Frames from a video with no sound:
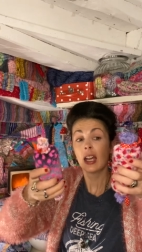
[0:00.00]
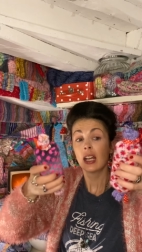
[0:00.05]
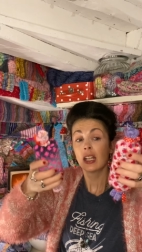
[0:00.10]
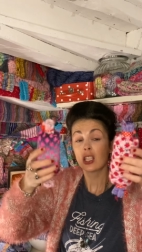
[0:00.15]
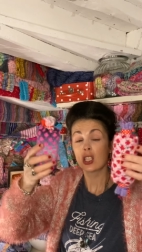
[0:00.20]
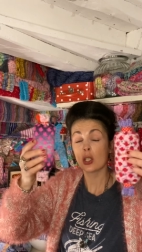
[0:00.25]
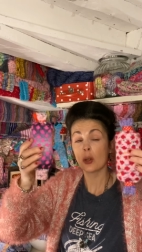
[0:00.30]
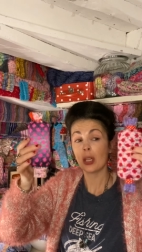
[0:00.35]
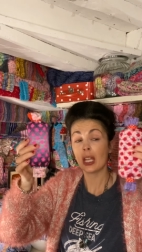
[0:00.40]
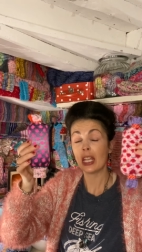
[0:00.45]

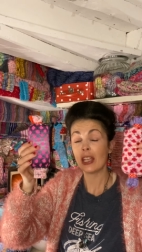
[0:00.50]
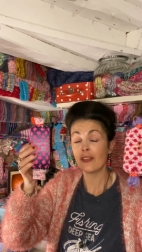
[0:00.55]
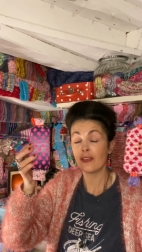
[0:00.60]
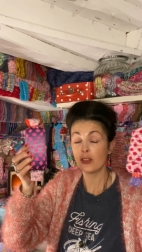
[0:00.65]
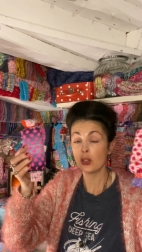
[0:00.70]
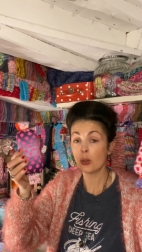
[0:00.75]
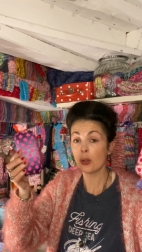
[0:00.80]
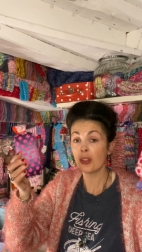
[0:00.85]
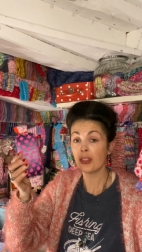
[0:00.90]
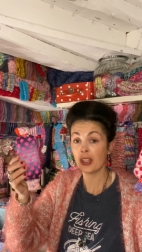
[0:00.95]
So if
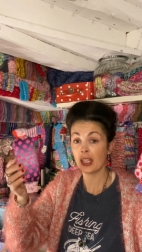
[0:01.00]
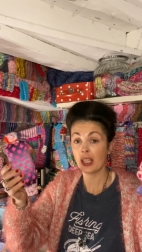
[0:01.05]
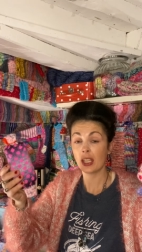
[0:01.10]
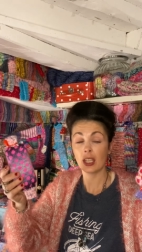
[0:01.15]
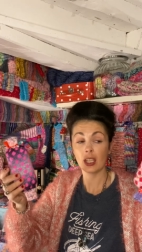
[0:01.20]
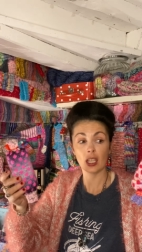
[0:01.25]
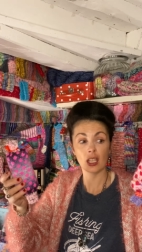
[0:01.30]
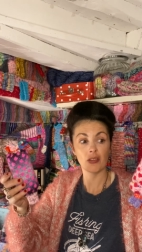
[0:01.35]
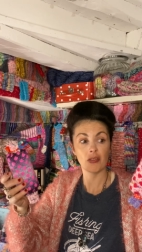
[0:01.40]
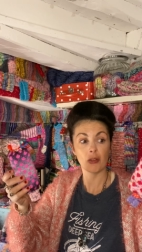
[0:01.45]
you're
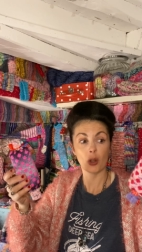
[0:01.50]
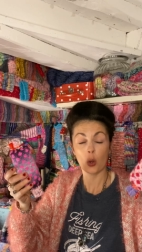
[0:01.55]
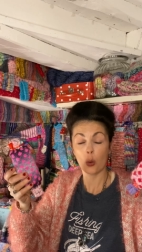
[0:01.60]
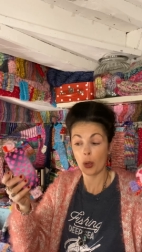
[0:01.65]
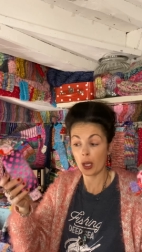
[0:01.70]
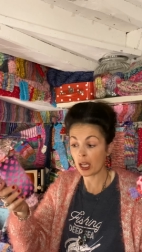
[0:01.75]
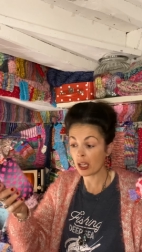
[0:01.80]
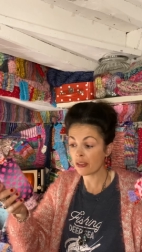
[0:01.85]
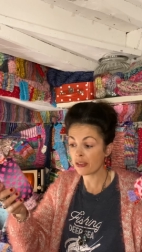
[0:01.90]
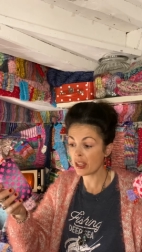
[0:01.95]
thinking of
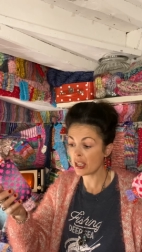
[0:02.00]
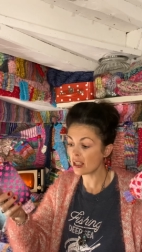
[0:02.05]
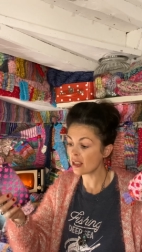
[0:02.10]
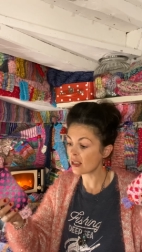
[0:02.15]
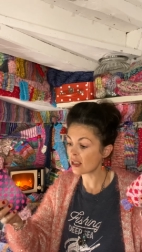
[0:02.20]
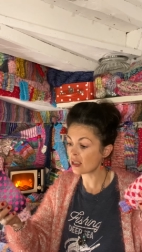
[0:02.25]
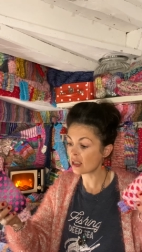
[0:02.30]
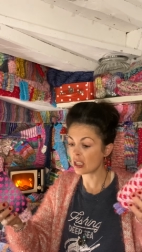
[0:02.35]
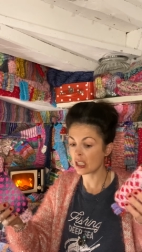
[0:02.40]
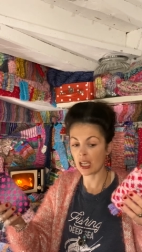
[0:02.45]
quick
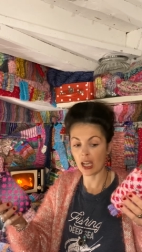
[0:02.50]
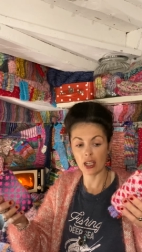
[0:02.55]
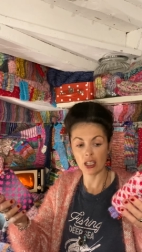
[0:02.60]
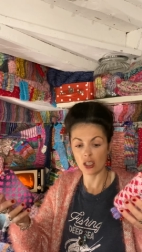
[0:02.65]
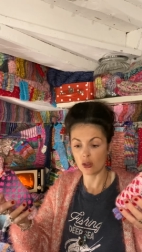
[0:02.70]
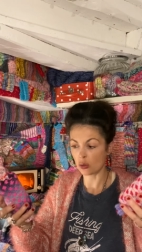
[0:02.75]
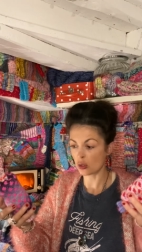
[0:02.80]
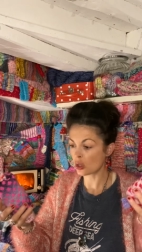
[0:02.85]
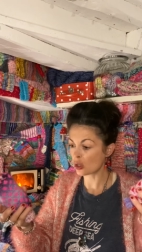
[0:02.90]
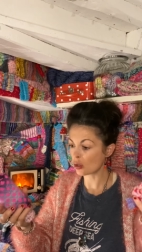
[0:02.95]
things to get
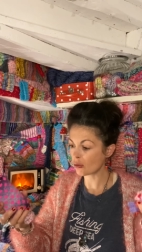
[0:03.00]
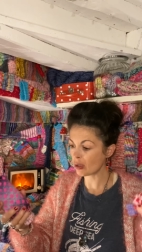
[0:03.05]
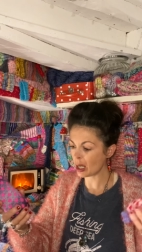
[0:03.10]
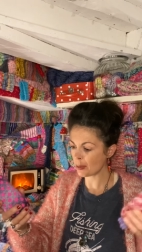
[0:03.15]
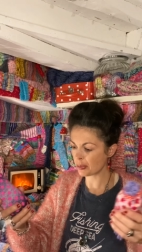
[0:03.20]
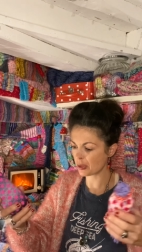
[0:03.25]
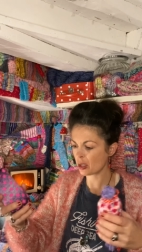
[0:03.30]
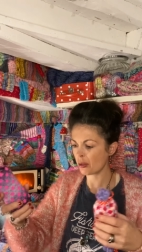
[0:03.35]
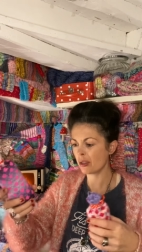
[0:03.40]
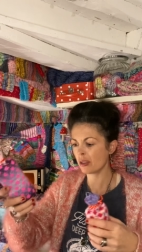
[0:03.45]
your
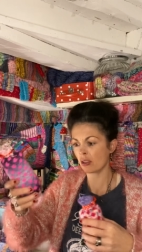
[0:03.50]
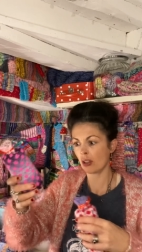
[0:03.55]
scraps going,